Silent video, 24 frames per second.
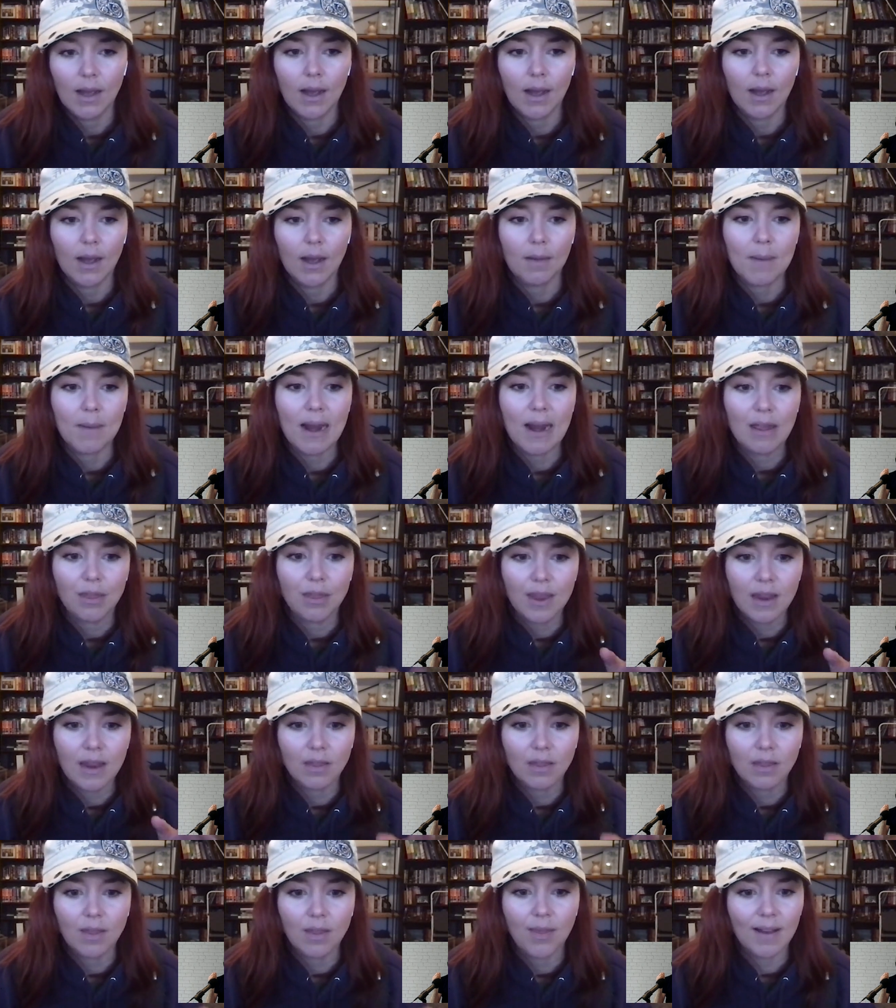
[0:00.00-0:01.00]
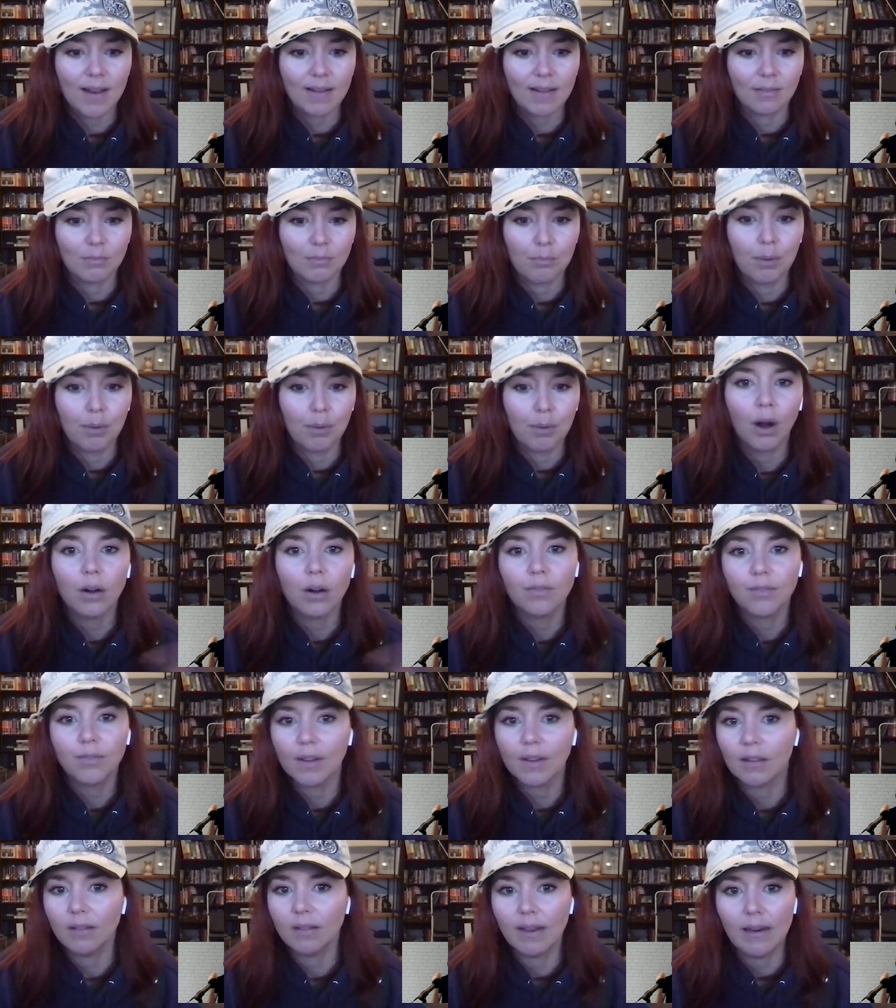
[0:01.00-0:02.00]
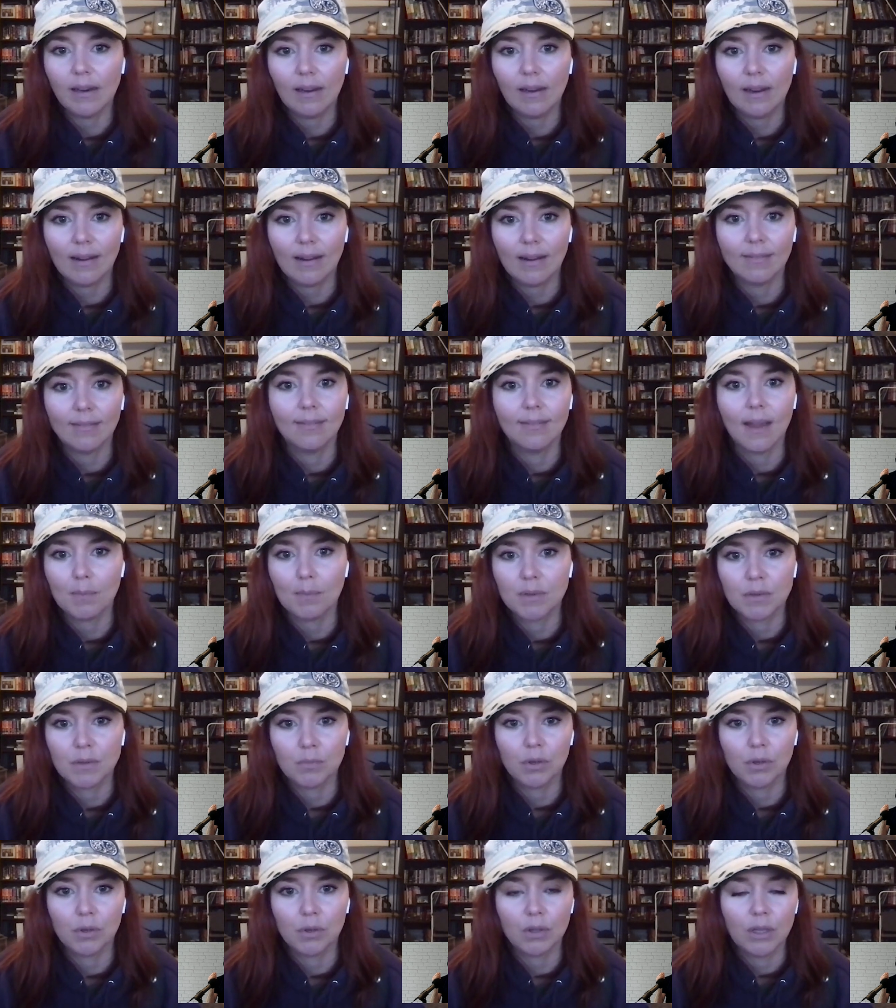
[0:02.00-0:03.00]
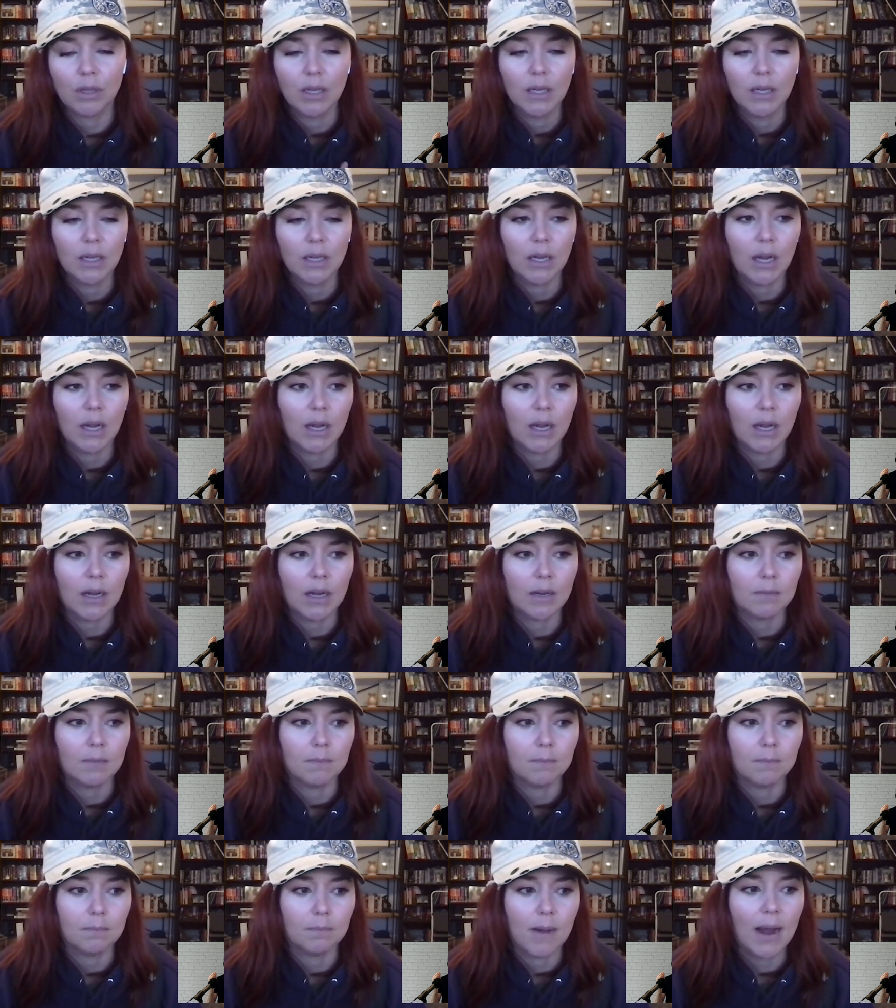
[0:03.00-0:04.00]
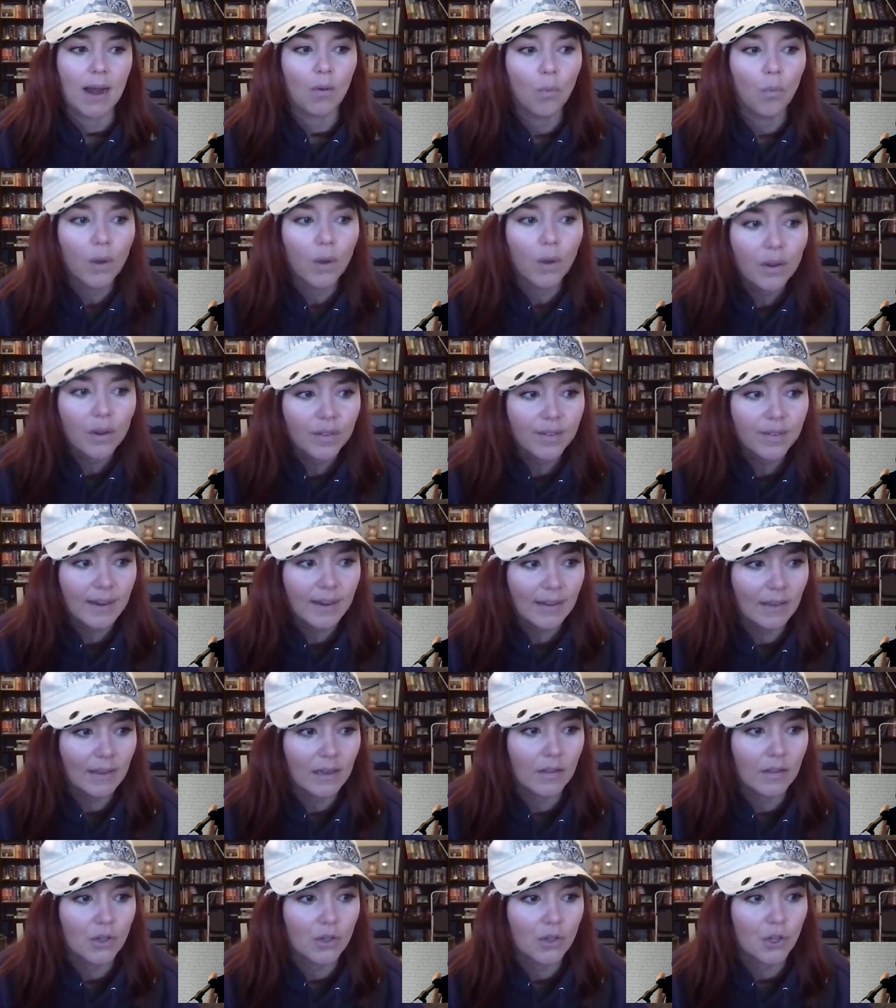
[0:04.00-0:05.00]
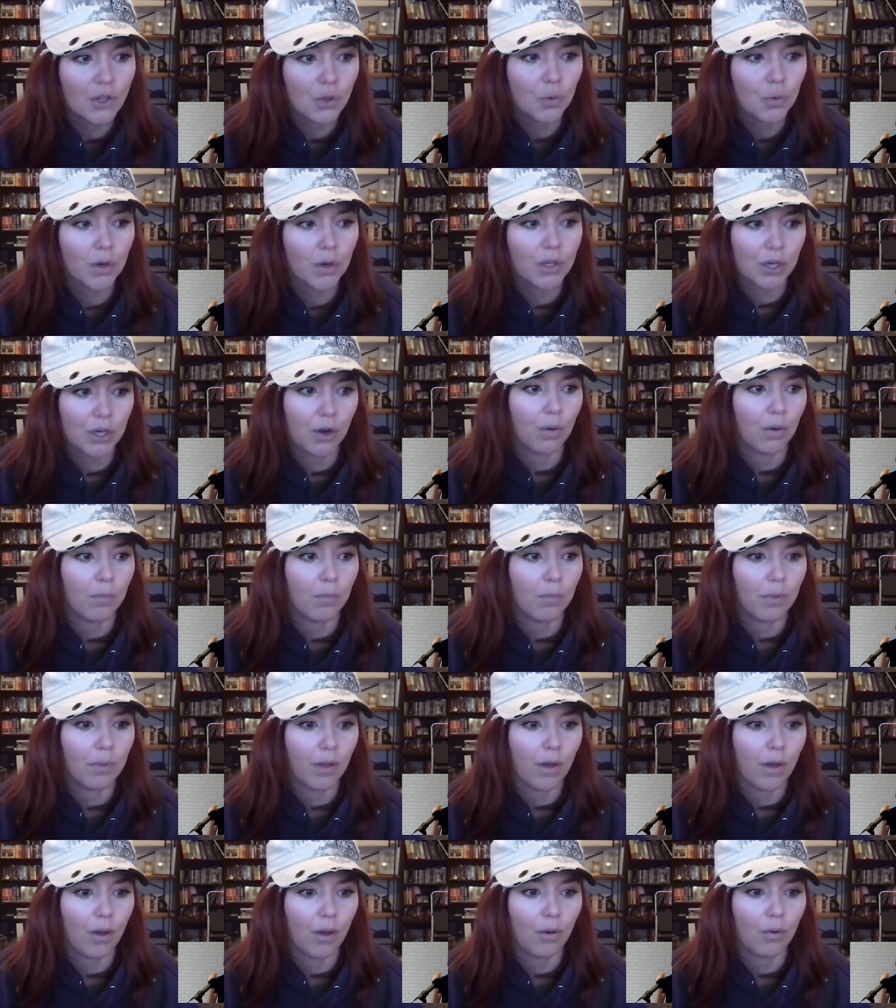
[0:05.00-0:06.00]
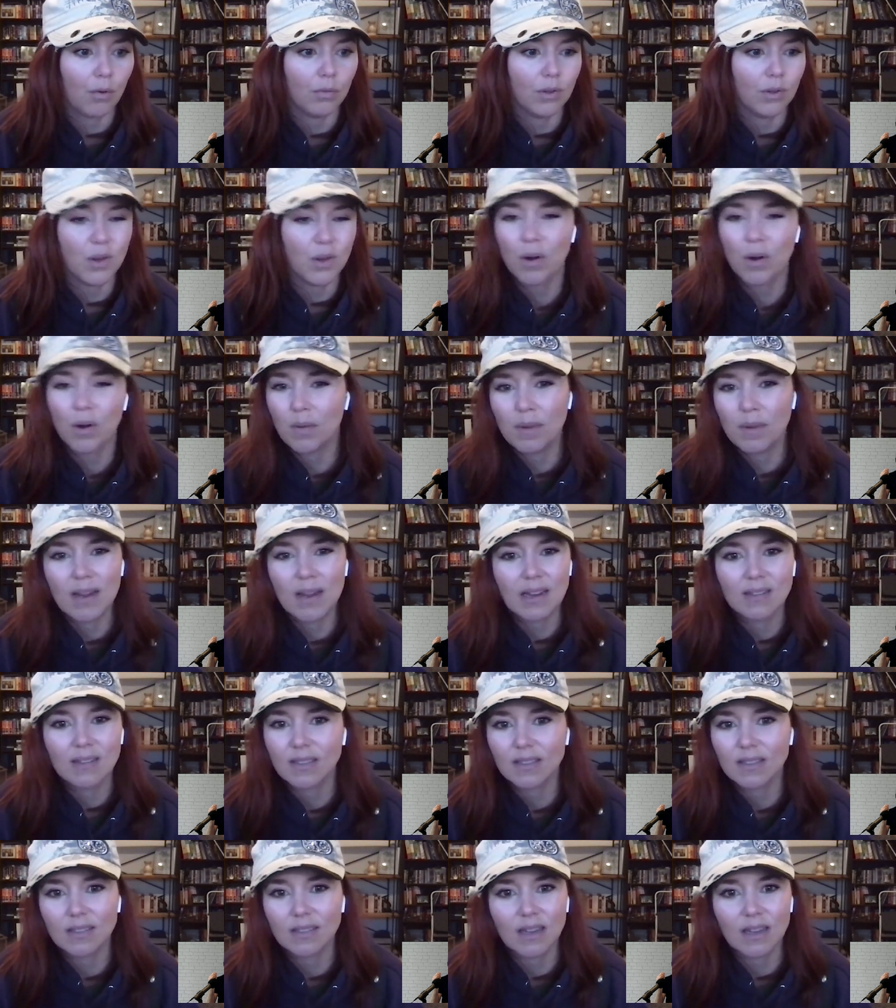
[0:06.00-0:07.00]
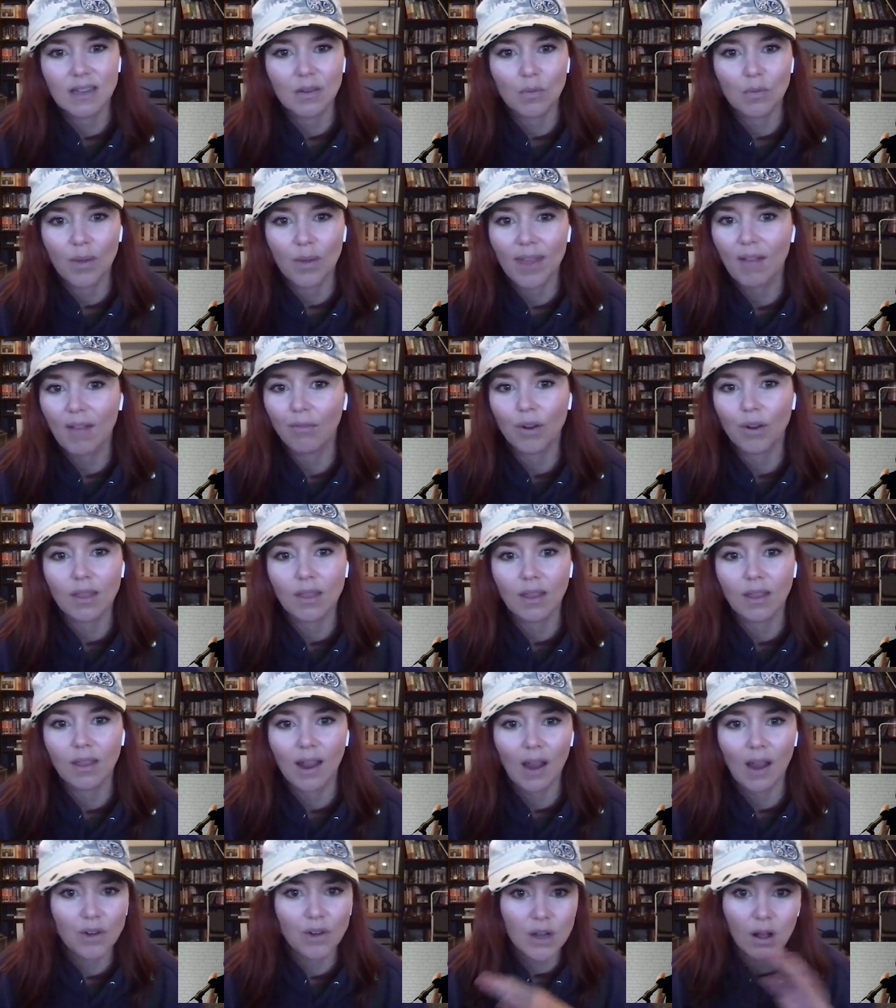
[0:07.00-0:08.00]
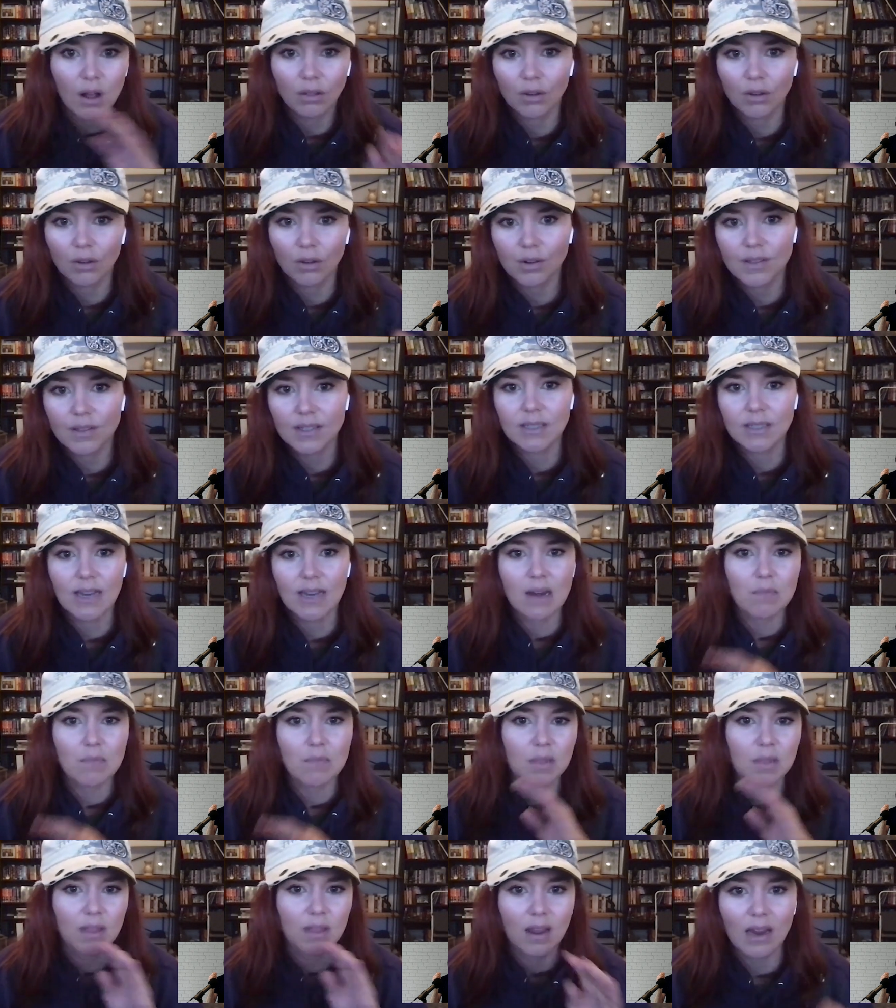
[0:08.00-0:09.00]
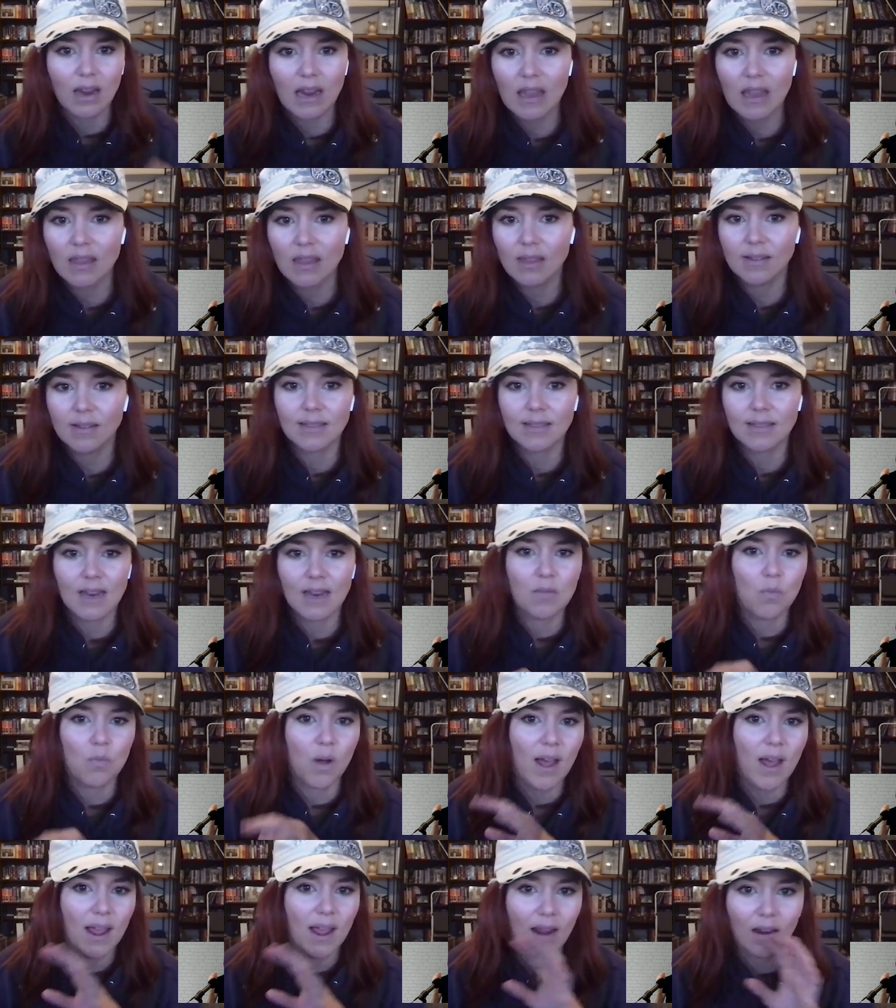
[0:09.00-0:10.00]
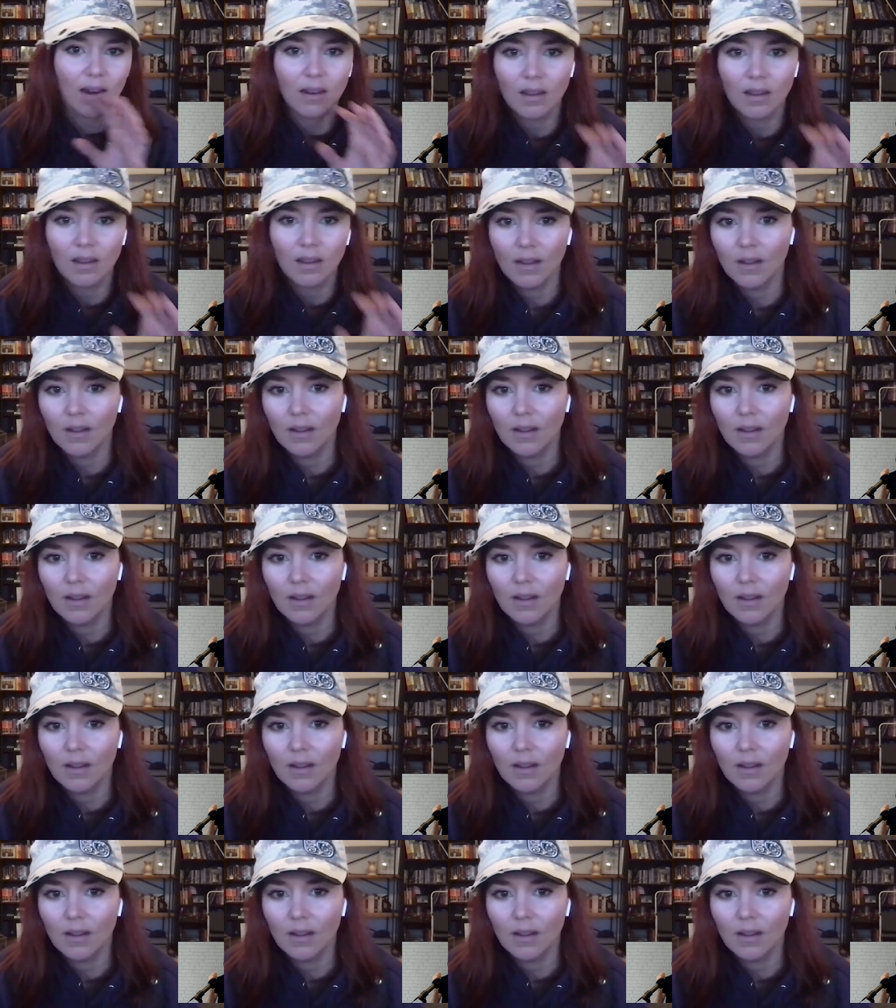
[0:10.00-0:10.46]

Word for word: Um, I think that that's perfectly acceptable. Um, I will say that in the short term, though, you want to be consistent with everything. Every dog learns the same thing in the same way,